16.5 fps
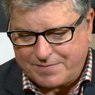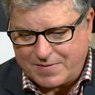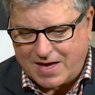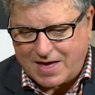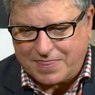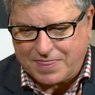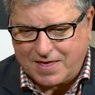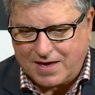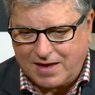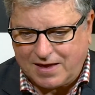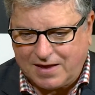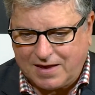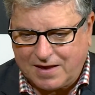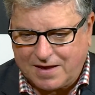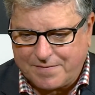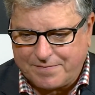and
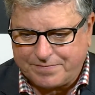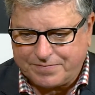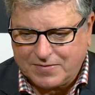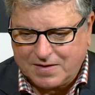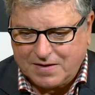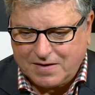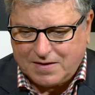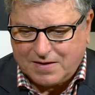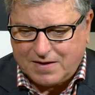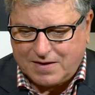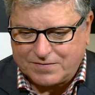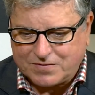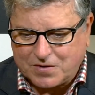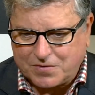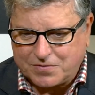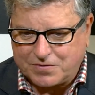they
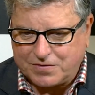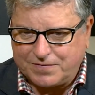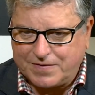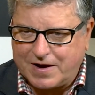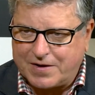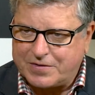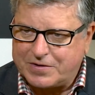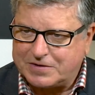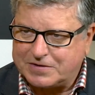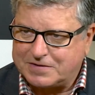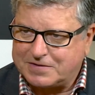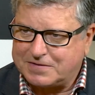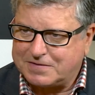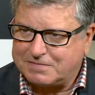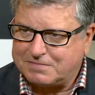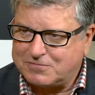have gone through
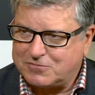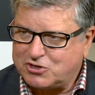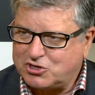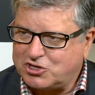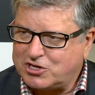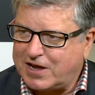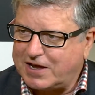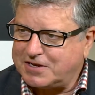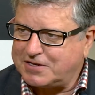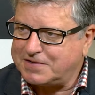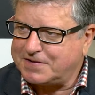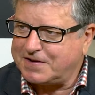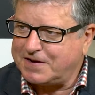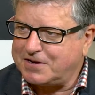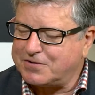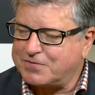various changes
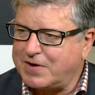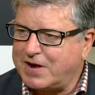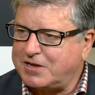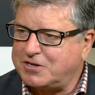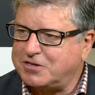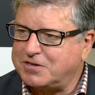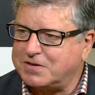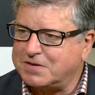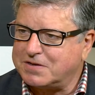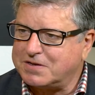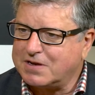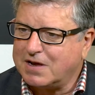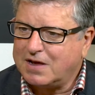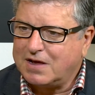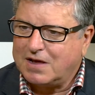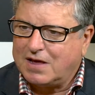and iterations.
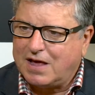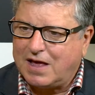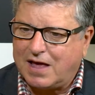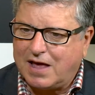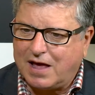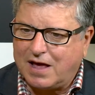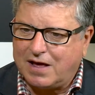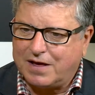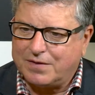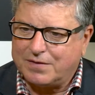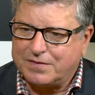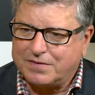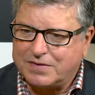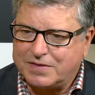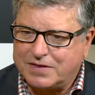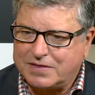
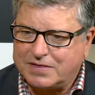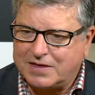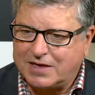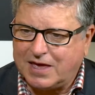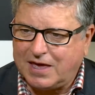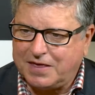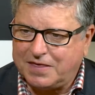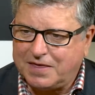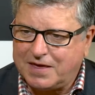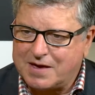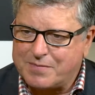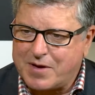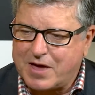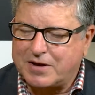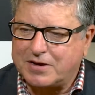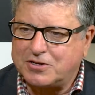The key thing
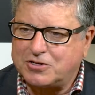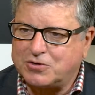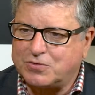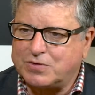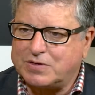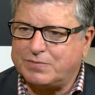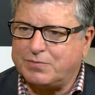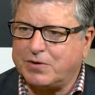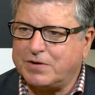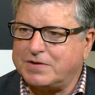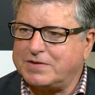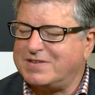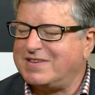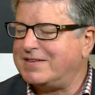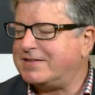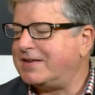about an insurance bond
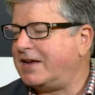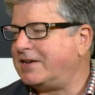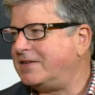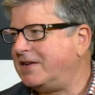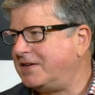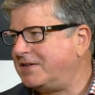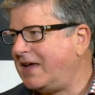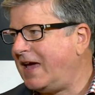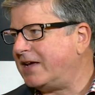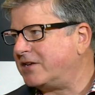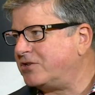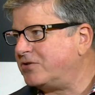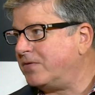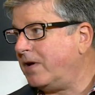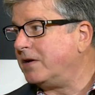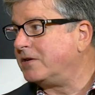is it's actually a tax
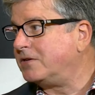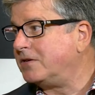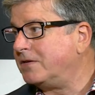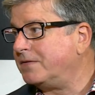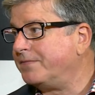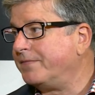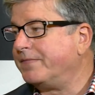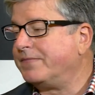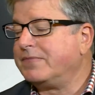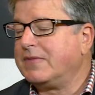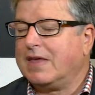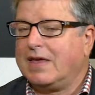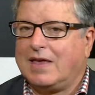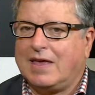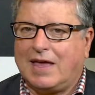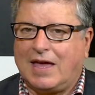structure,
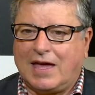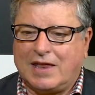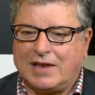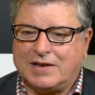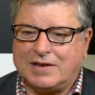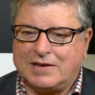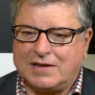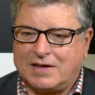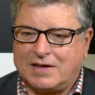and